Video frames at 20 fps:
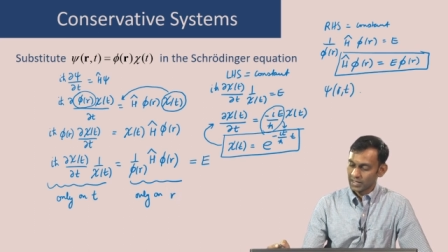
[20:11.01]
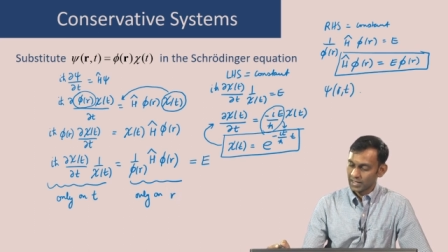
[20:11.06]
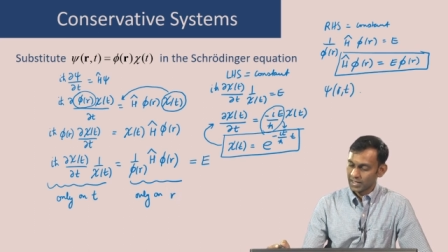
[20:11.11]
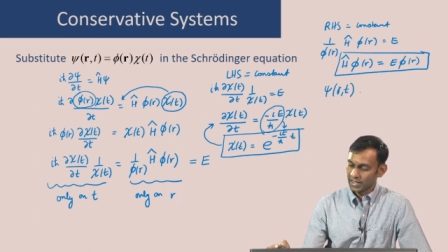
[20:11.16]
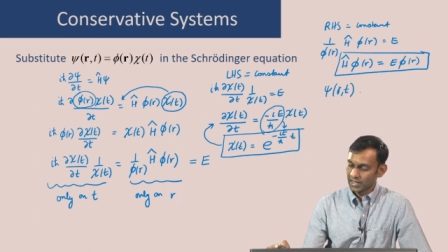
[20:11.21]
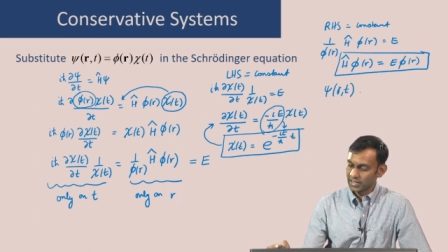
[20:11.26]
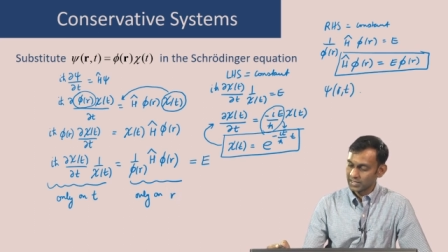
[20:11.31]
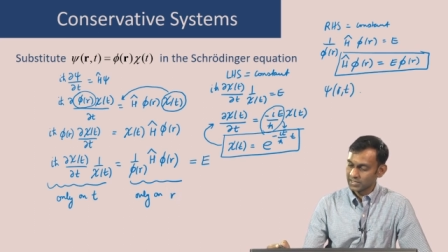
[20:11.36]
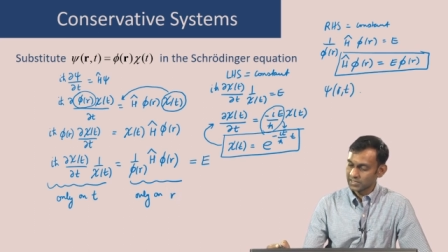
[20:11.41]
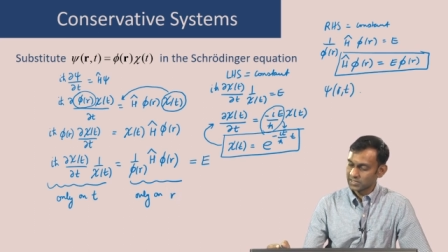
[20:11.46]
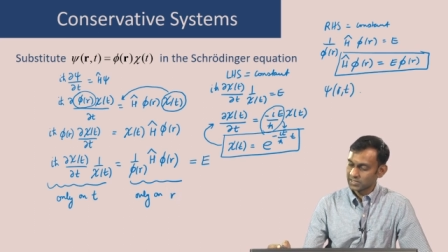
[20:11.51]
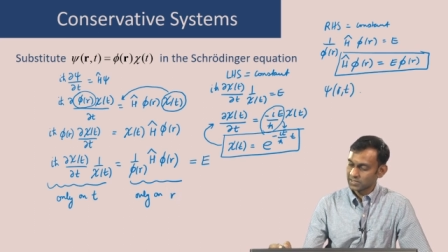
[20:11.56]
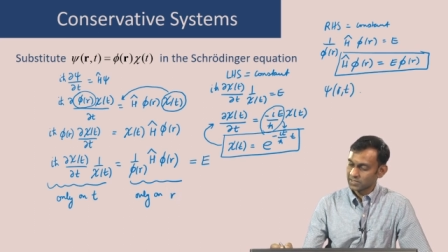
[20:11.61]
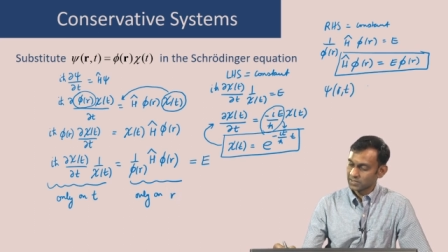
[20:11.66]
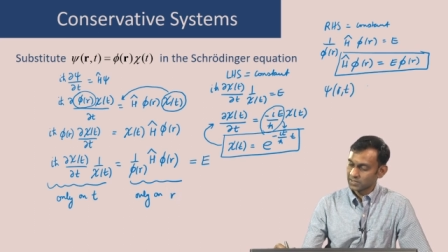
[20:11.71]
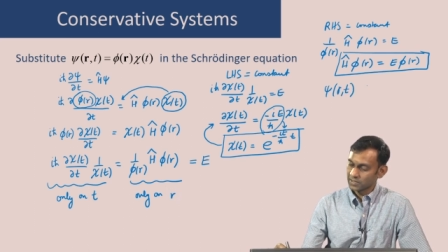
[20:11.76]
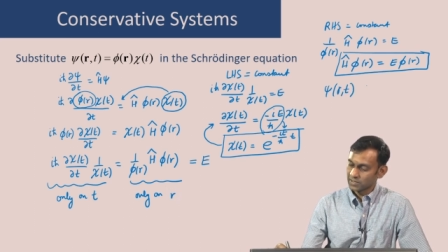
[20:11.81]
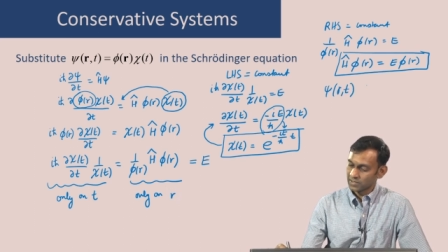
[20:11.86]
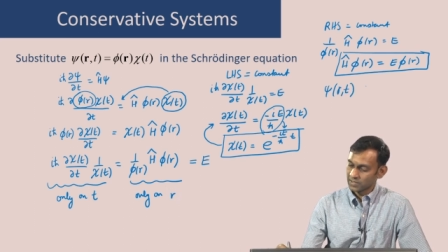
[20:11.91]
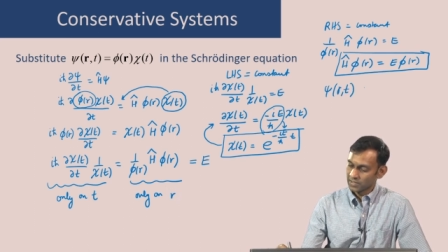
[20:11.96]
is
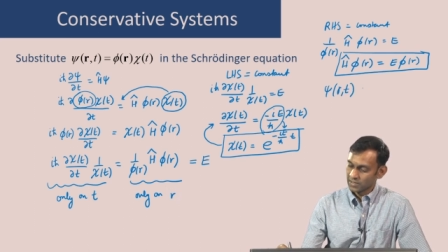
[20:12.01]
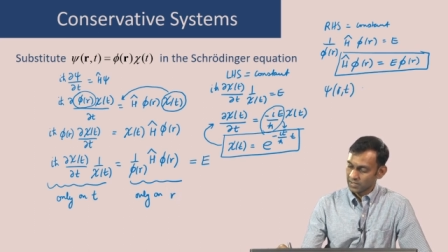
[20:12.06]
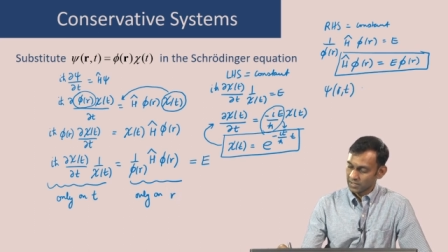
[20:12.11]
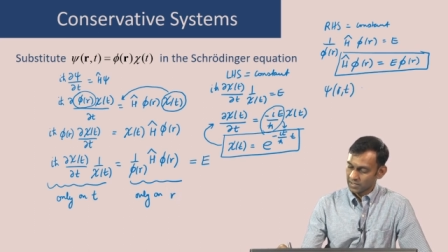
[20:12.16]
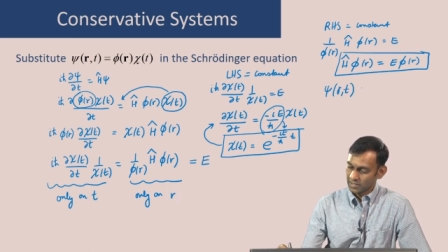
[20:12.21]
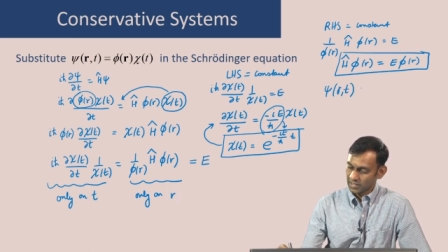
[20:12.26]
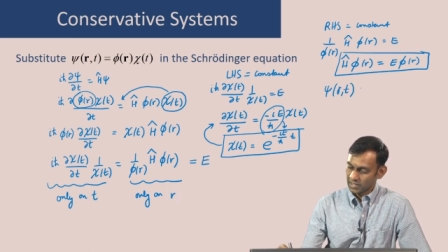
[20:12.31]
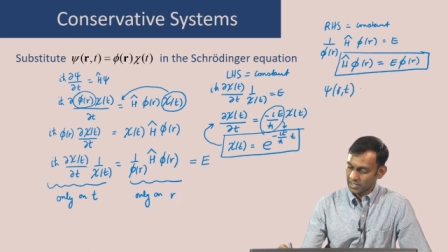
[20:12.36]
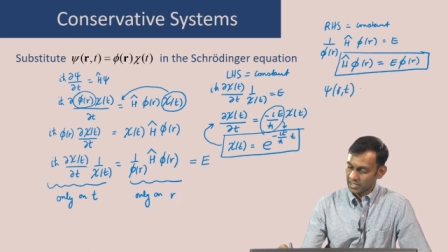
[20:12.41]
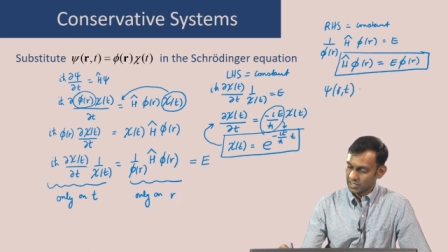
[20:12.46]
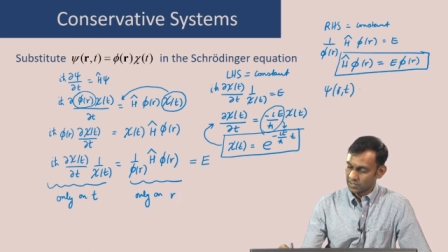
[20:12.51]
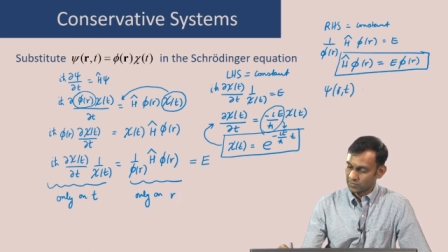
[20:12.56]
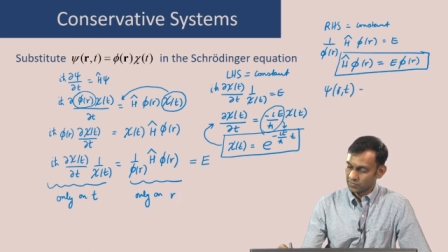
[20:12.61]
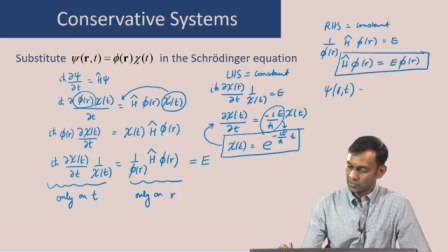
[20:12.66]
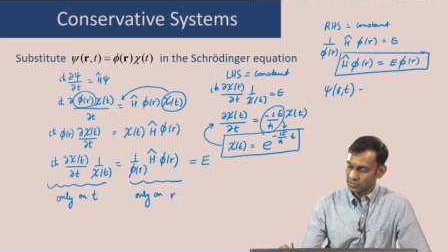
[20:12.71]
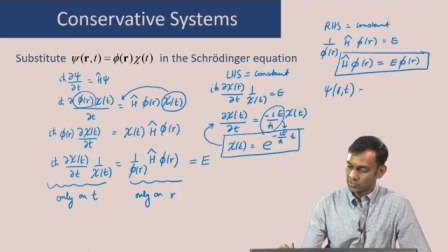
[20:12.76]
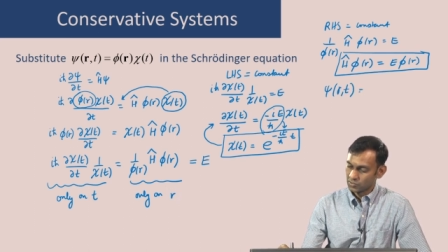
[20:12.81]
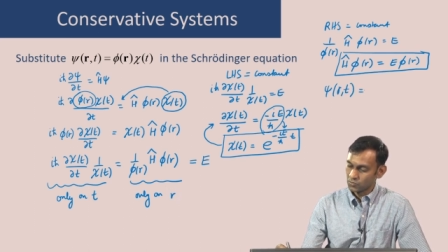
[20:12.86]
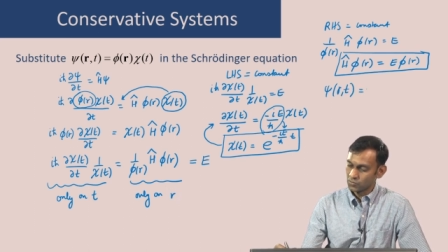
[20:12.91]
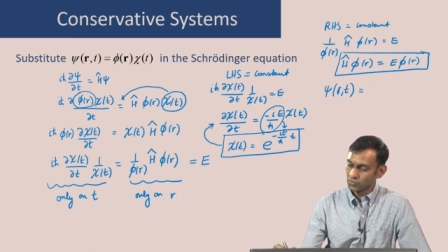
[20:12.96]

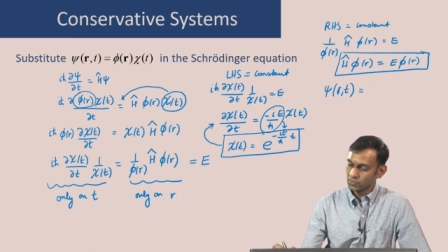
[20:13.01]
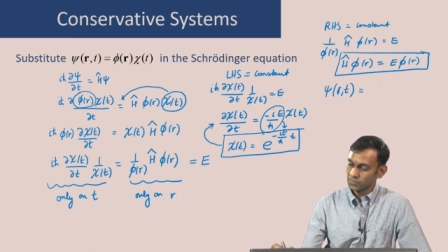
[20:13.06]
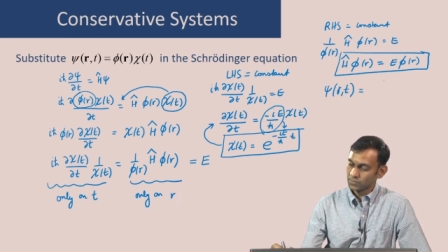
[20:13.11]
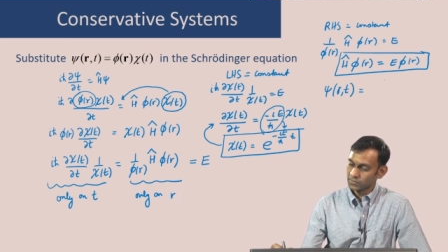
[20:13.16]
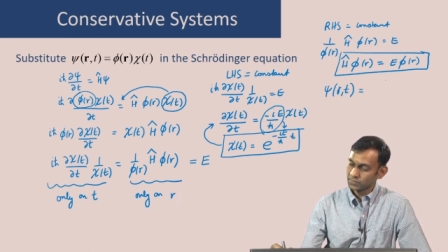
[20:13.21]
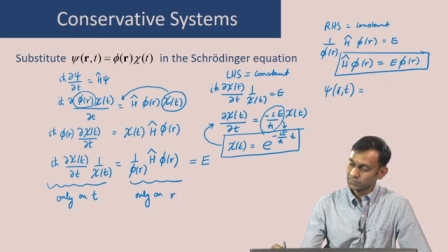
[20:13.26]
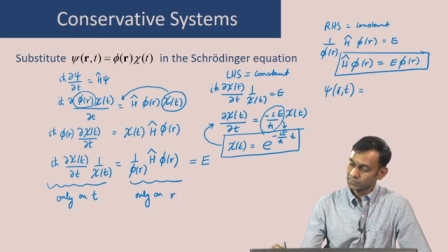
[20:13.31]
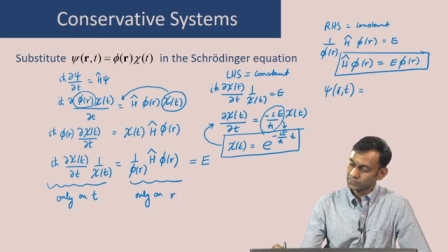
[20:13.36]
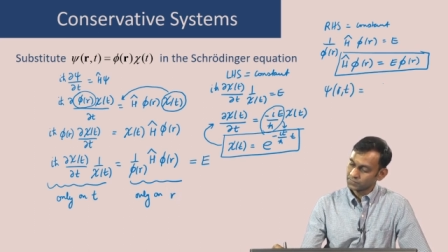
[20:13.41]
equal to